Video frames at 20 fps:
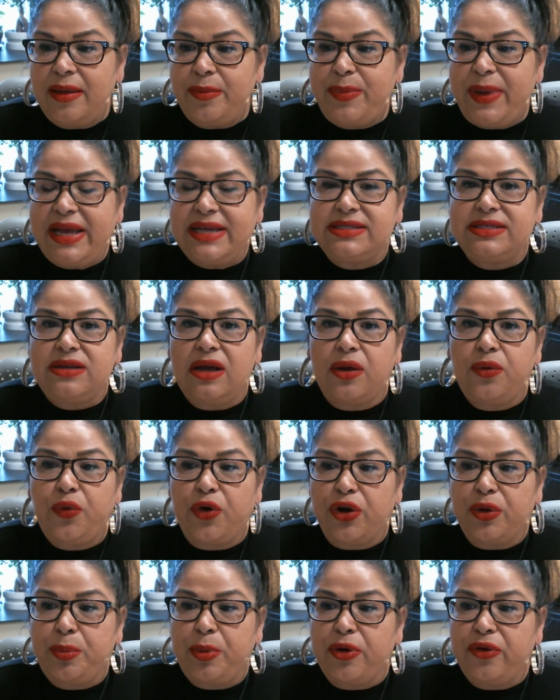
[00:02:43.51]
based on
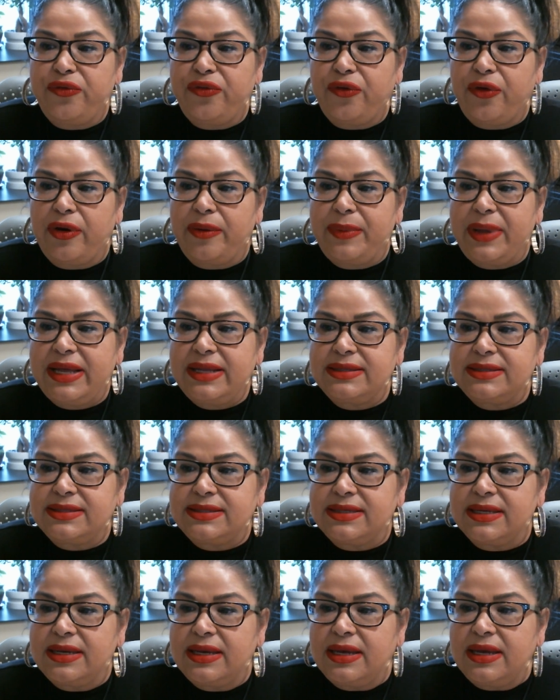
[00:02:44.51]
work
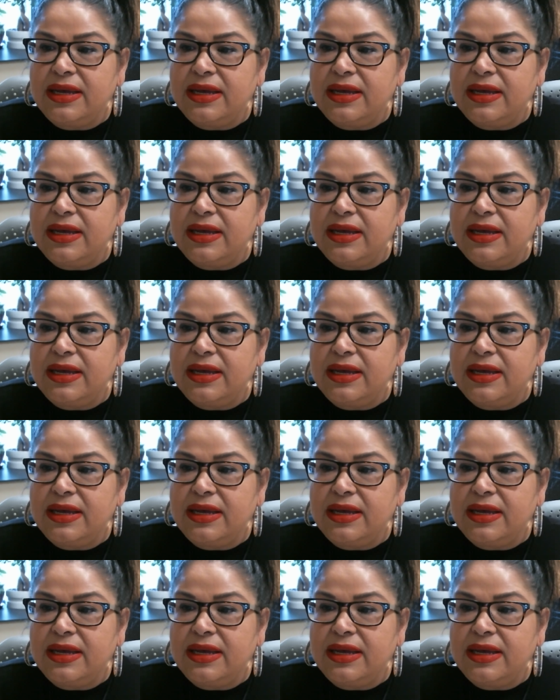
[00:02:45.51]
performance.